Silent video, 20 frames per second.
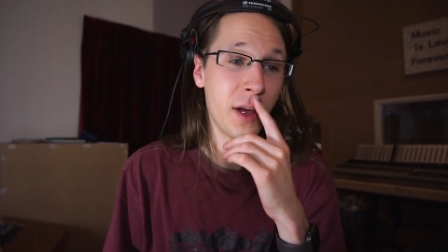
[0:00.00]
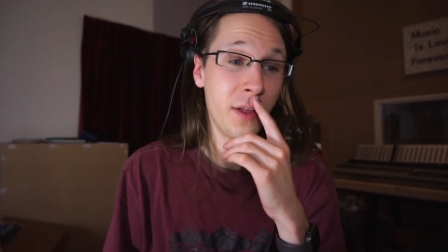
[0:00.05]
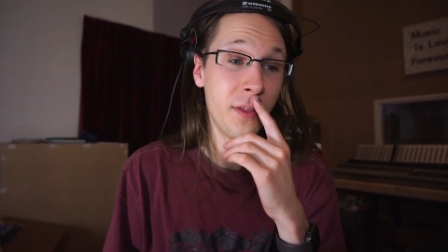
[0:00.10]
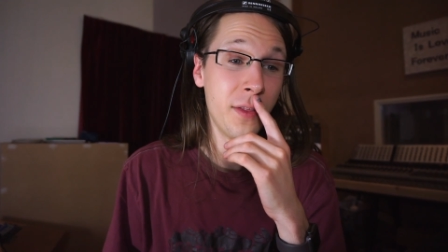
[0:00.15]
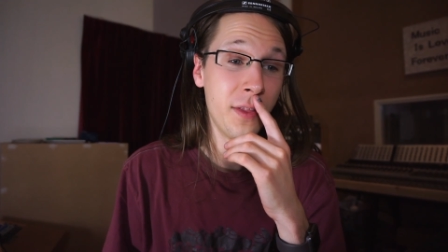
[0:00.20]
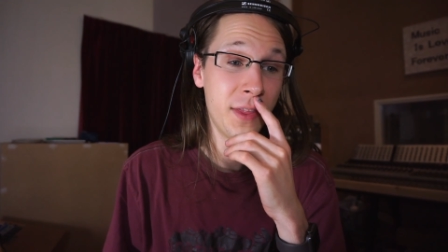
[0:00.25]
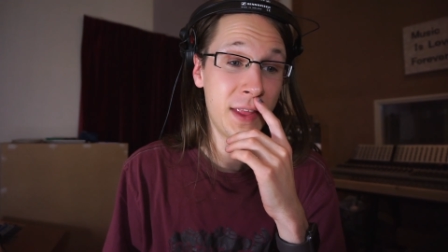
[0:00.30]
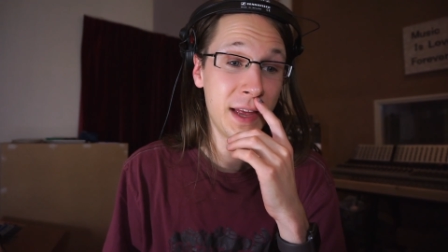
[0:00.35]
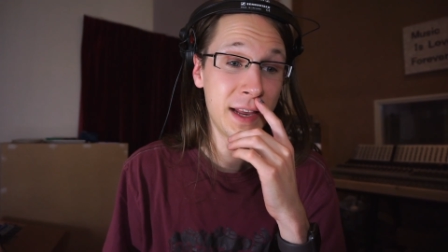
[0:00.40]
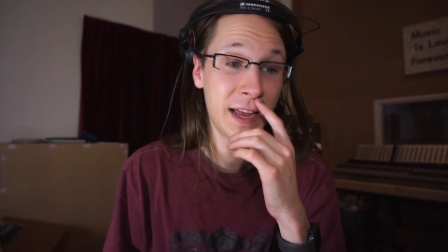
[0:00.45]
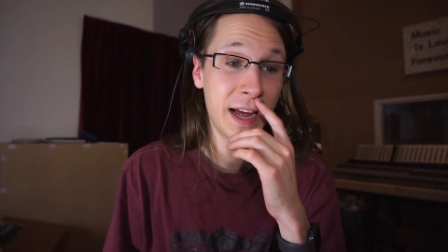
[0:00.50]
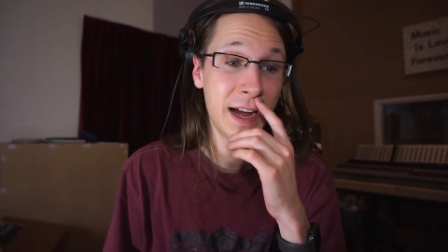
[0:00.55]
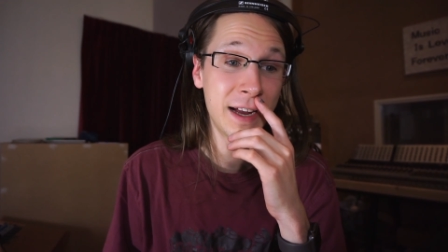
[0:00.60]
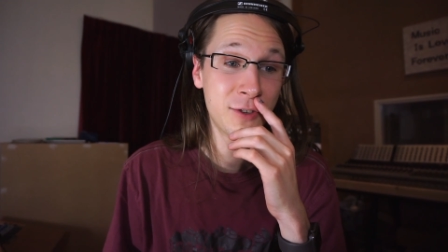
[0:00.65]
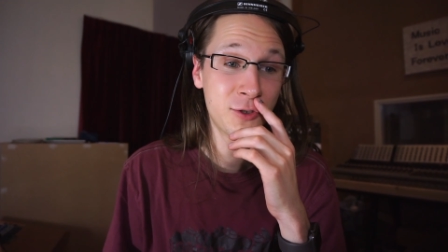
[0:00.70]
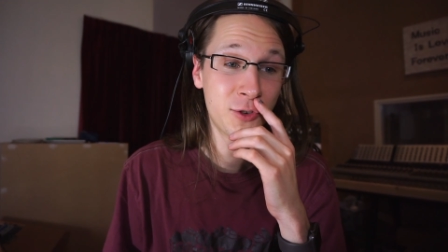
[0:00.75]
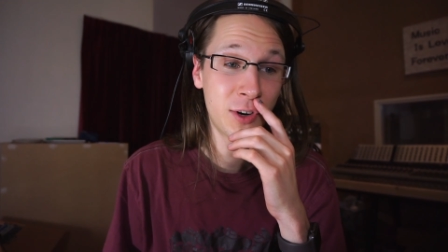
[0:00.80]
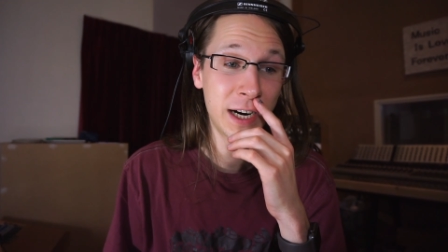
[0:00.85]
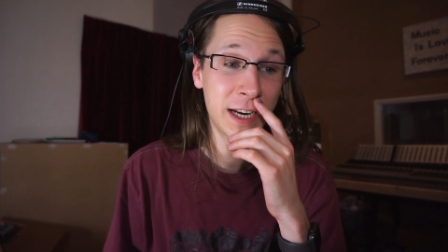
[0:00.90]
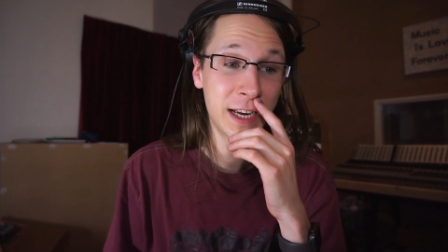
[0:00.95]
that
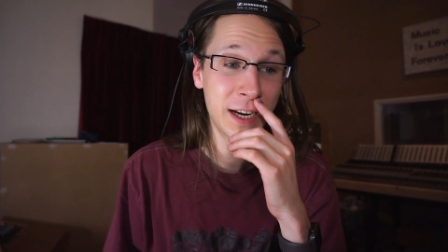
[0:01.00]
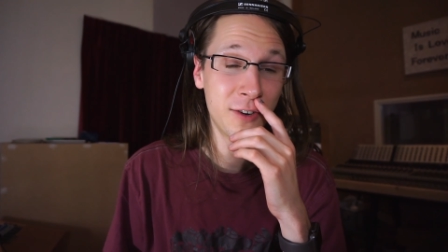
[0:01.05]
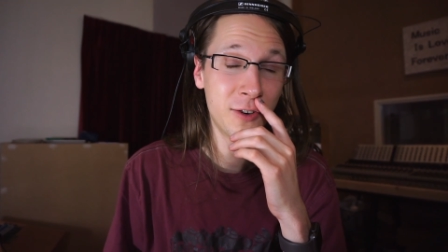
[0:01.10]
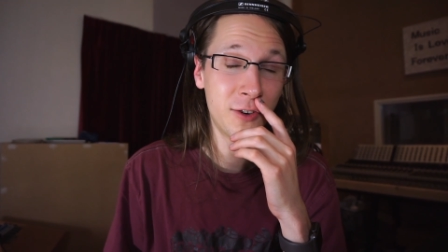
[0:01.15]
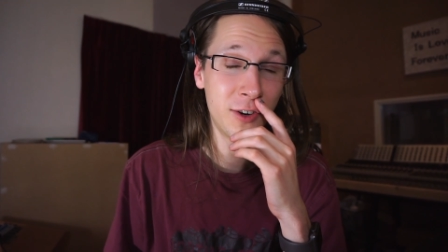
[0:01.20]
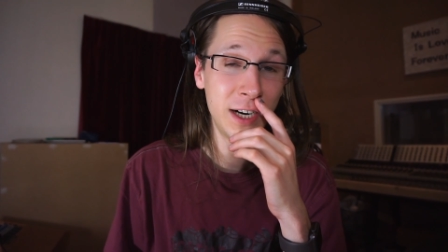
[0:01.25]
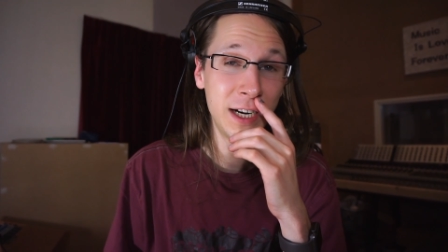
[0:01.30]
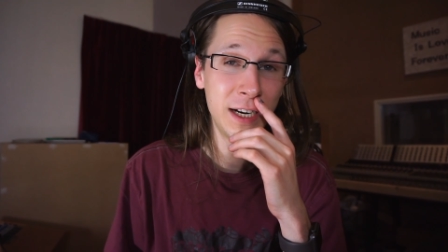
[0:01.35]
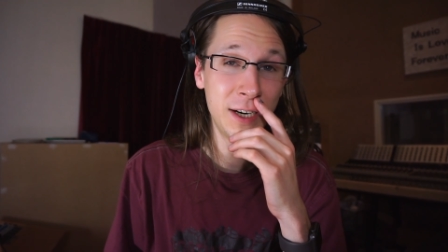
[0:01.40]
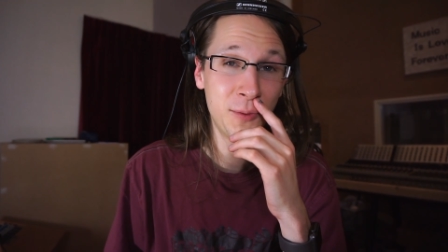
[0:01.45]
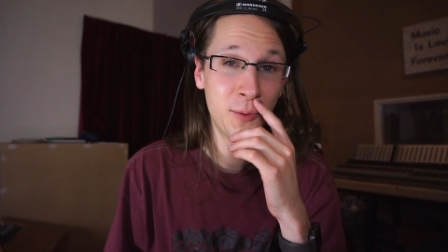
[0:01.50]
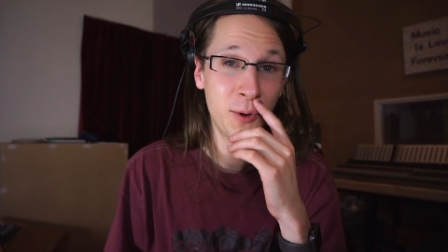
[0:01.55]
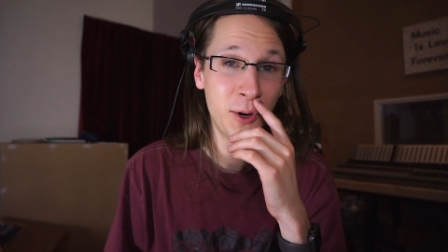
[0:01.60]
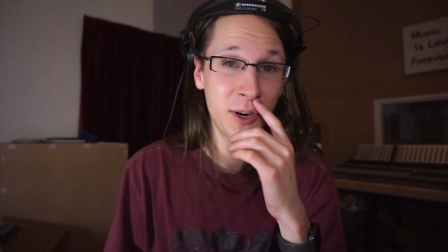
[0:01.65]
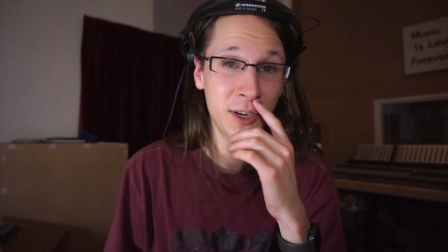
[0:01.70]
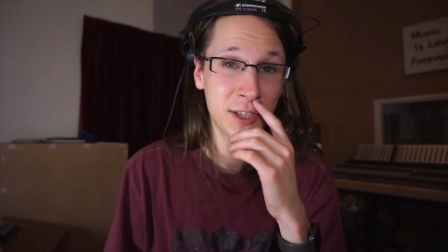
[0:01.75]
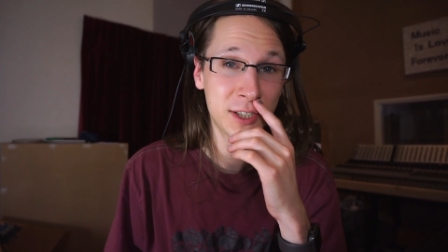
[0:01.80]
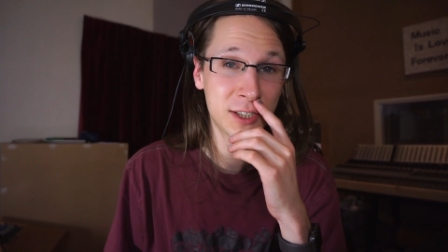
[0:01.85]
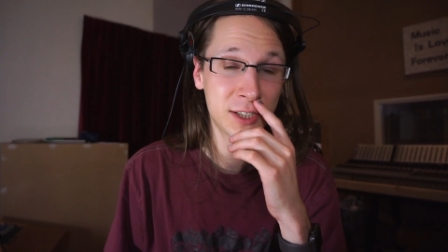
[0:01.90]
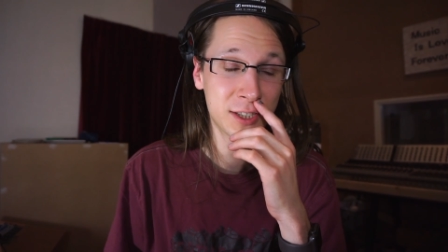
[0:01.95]
head tracking really
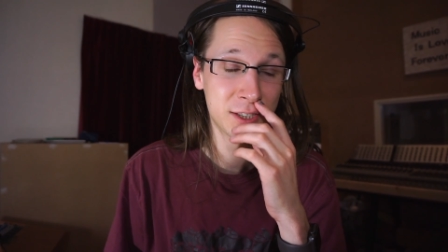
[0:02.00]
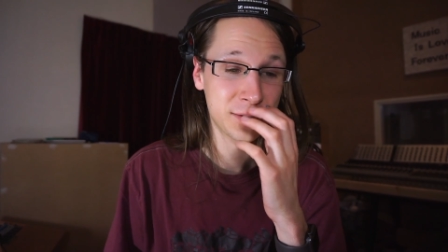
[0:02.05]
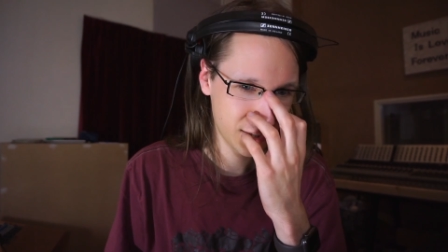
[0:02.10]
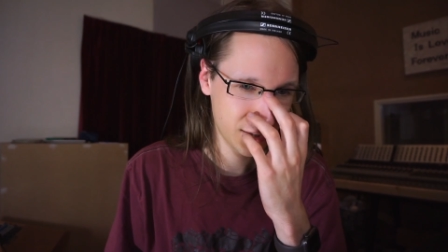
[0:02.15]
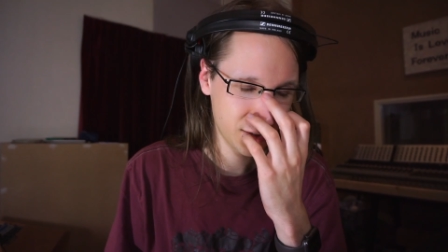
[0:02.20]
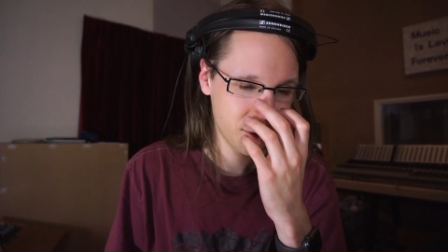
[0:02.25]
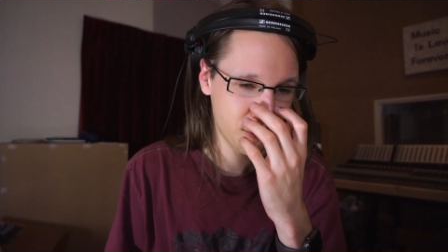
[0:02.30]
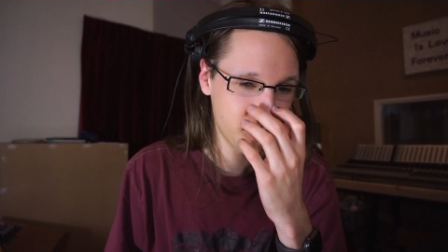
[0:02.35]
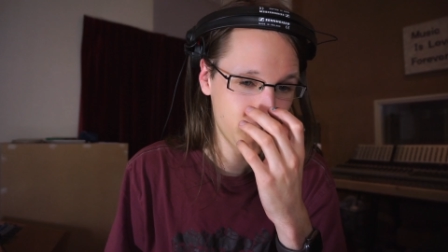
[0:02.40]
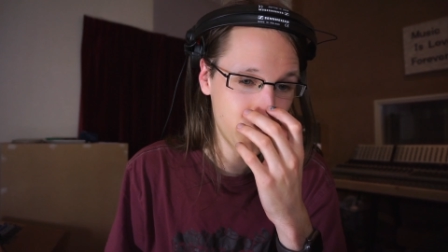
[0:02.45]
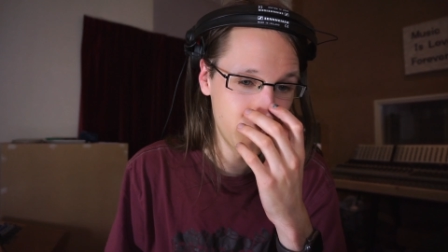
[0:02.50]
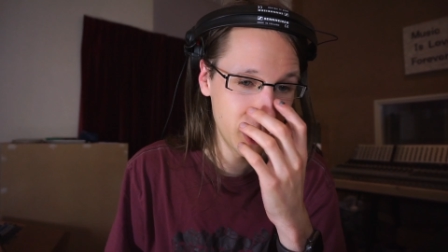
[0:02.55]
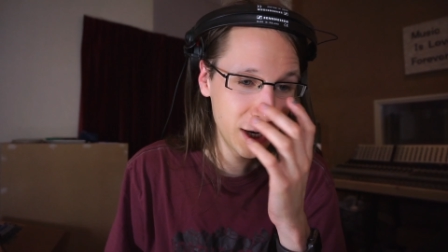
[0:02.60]
works well.